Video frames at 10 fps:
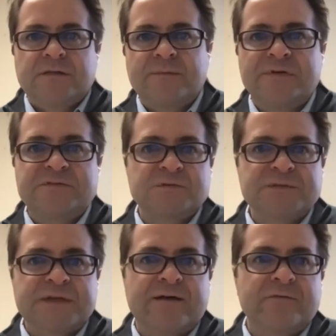That means
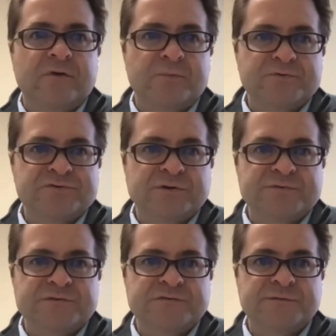only having your
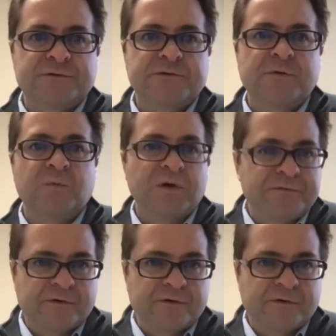prescriptions filled at one